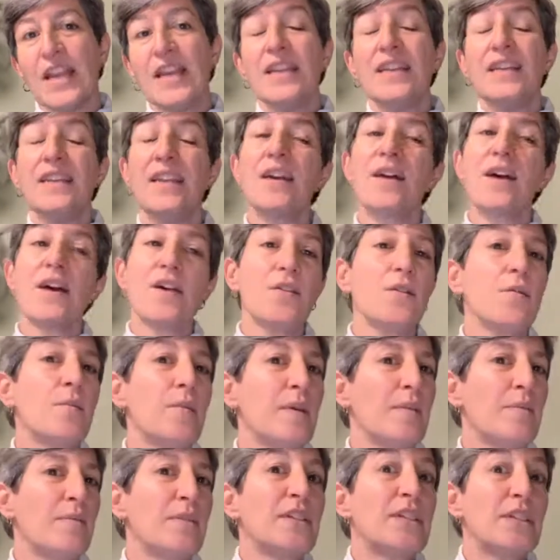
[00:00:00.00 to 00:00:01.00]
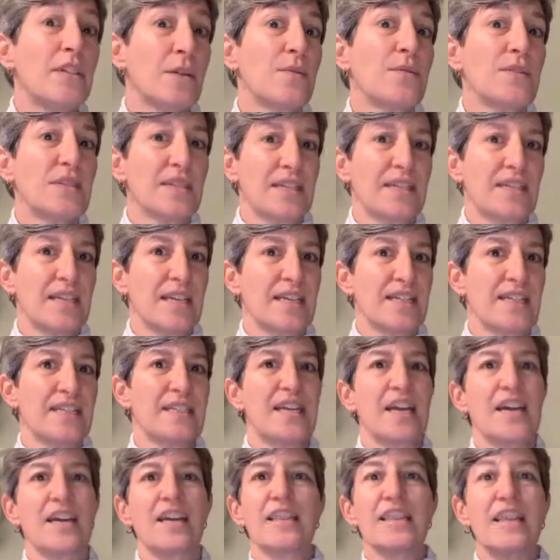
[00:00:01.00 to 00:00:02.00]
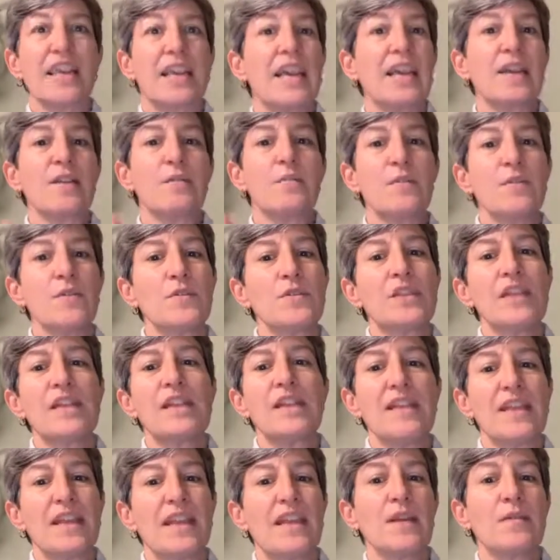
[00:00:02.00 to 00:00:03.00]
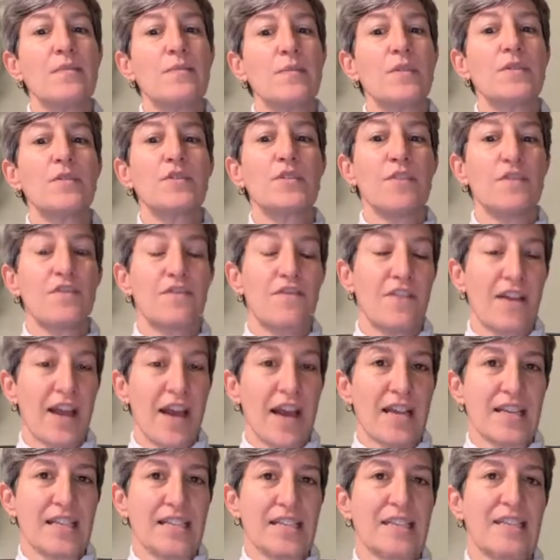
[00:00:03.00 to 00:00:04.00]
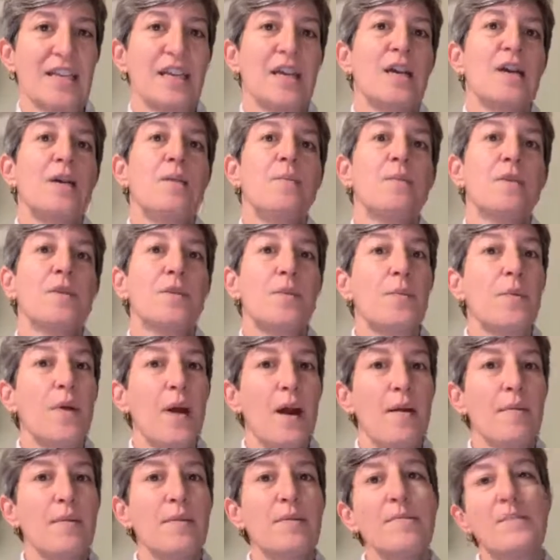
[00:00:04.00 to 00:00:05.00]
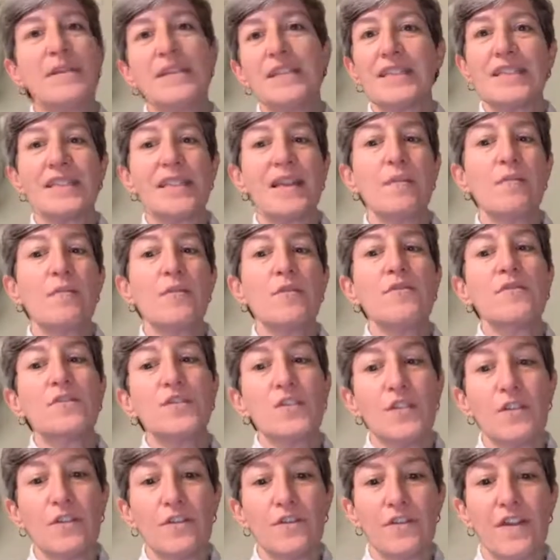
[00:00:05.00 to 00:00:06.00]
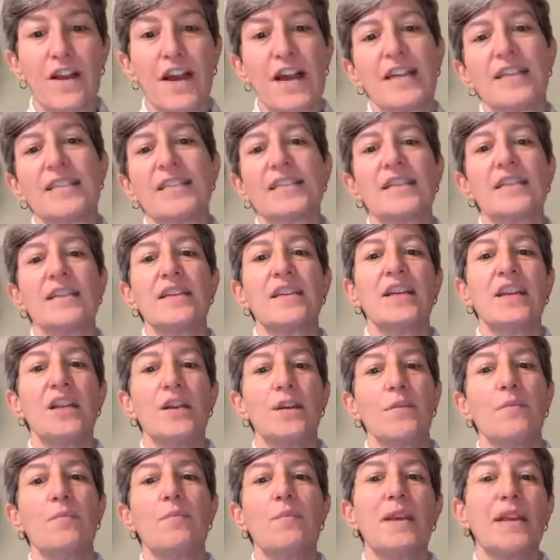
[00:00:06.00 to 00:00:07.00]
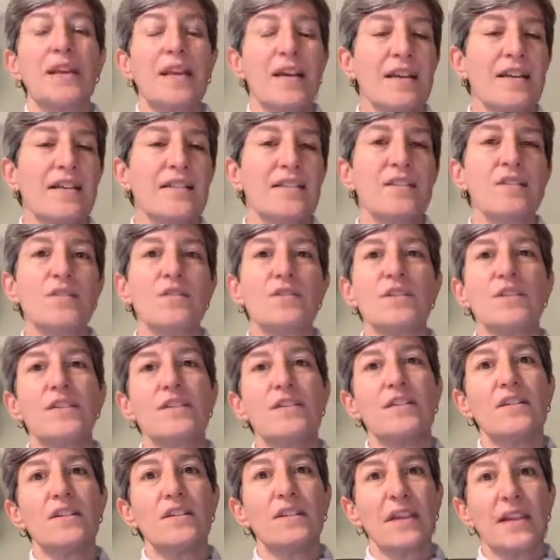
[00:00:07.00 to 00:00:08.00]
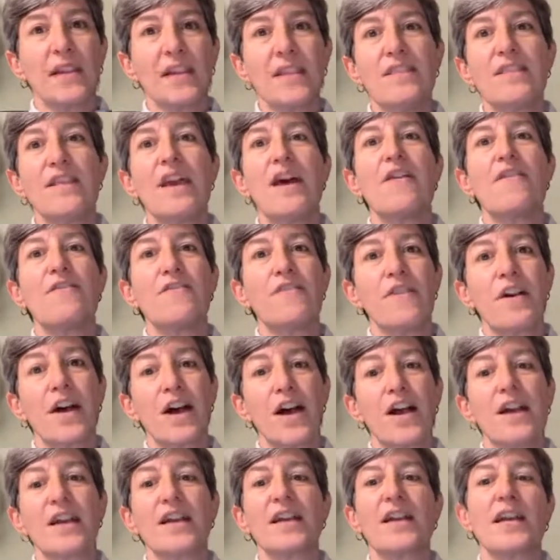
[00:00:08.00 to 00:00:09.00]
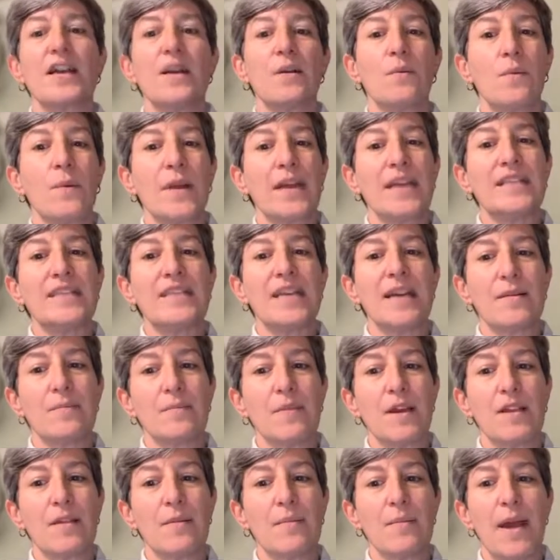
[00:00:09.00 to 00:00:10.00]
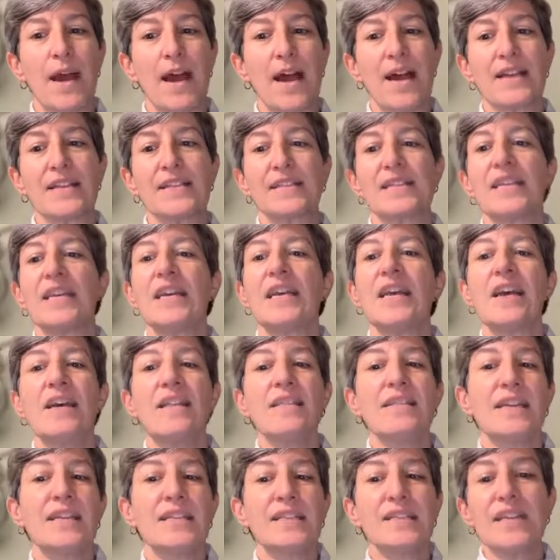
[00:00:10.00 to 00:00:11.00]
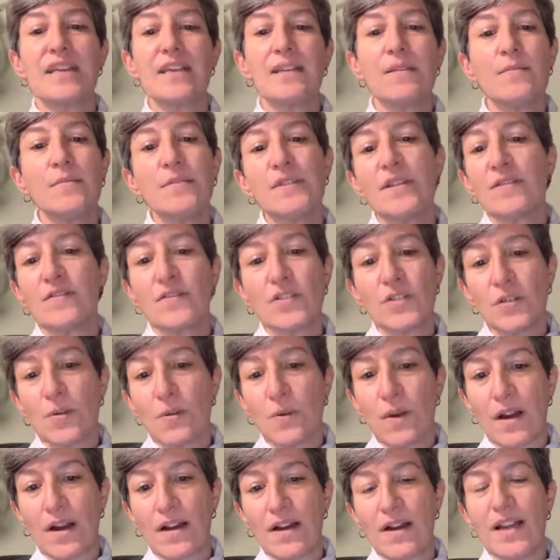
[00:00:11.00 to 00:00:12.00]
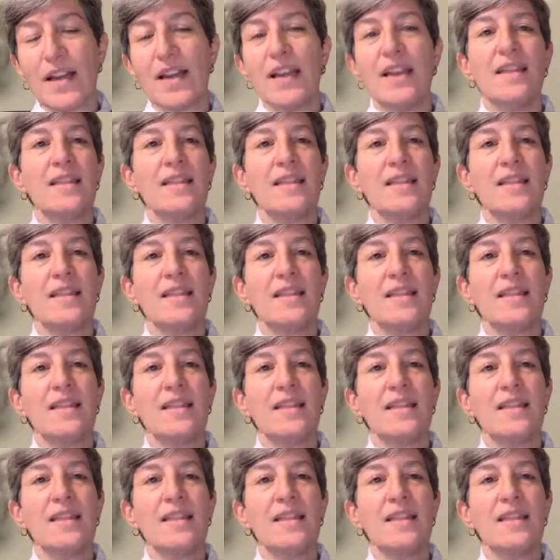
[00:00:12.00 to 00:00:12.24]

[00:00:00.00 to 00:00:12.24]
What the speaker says: Now, other people don't stay stuck. They get in motion, and they get in motion fast. But the problem is they move too fast. Because they're still in that fog, kind of weighed down by the past, they sell themselves short.